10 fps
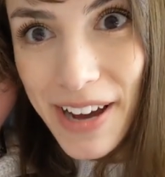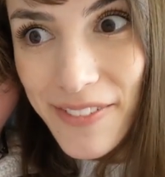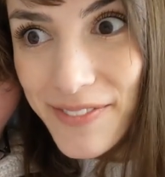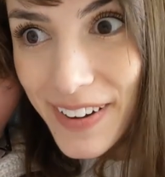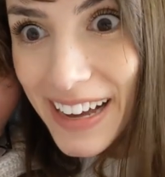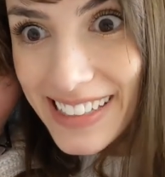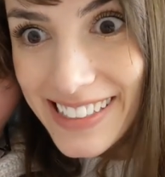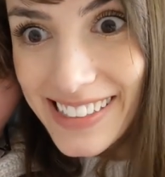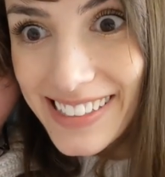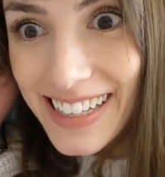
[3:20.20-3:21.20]
now but
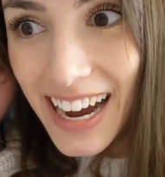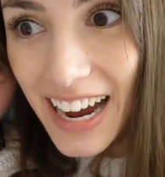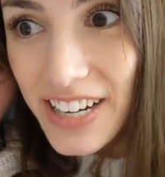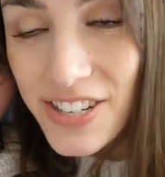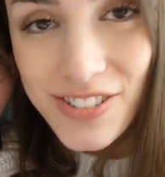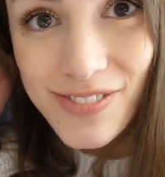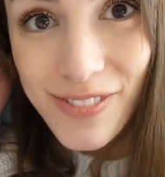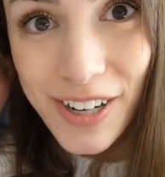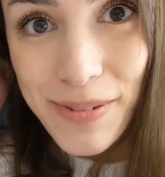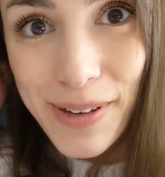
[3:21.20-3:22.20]
I just
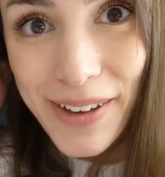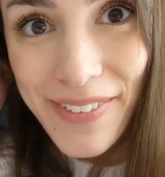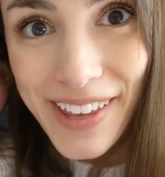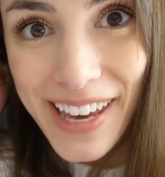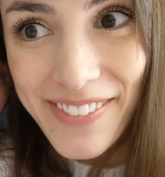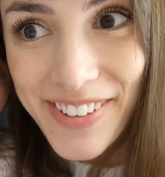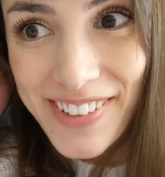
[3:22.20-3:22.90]
wanted to pick up the camera